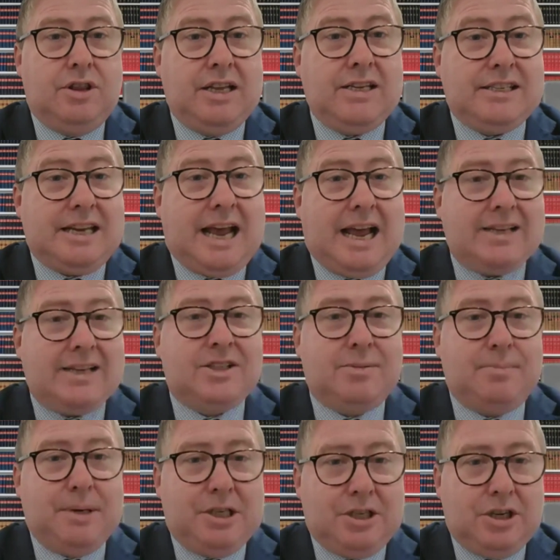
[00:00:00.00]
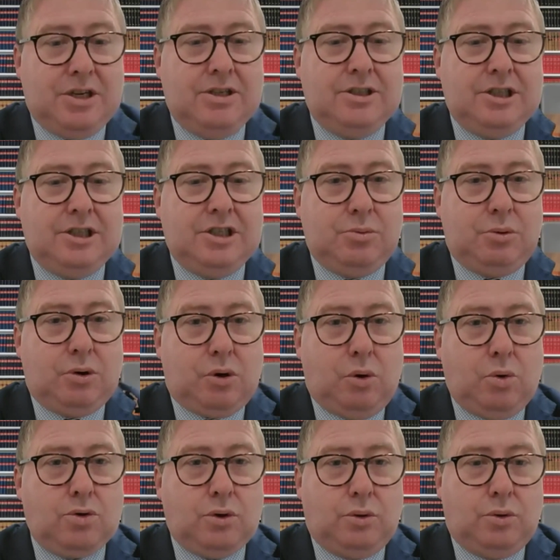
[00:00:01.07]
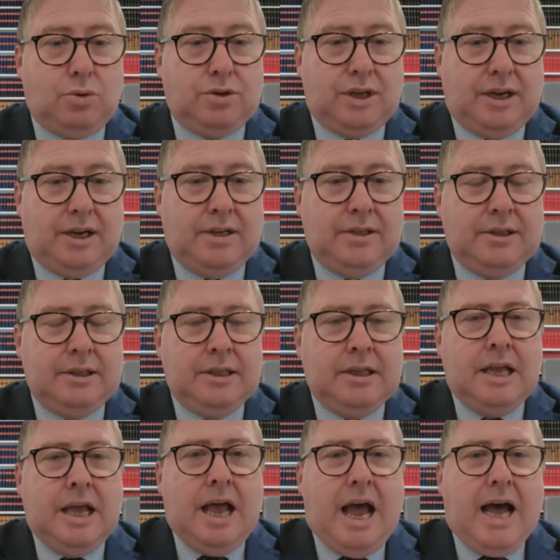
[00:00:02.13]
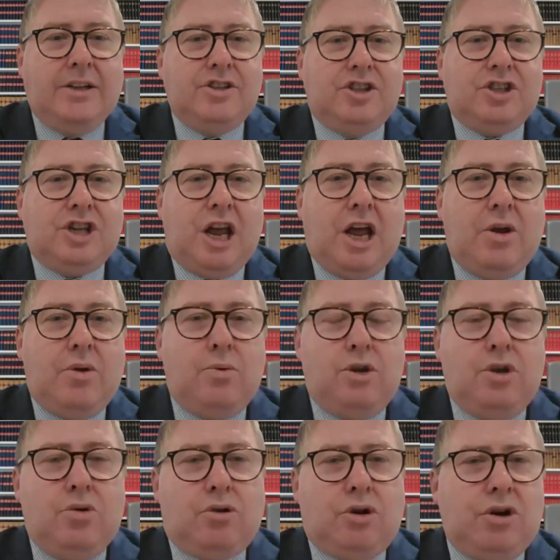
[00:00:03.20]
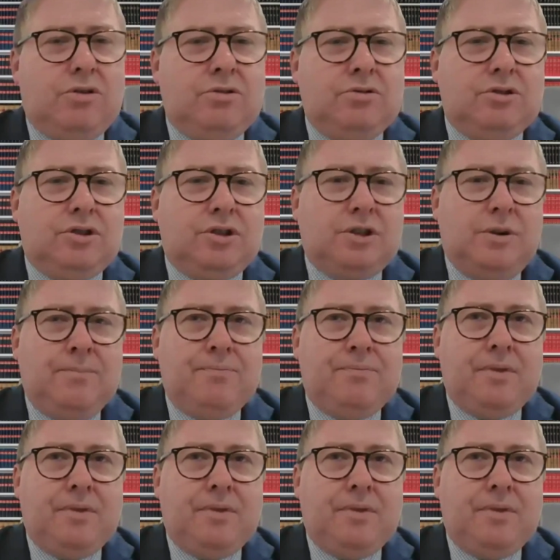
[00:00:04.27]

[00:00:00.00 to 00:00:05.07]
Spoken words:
this has to be turned into a court order. And so you couldn't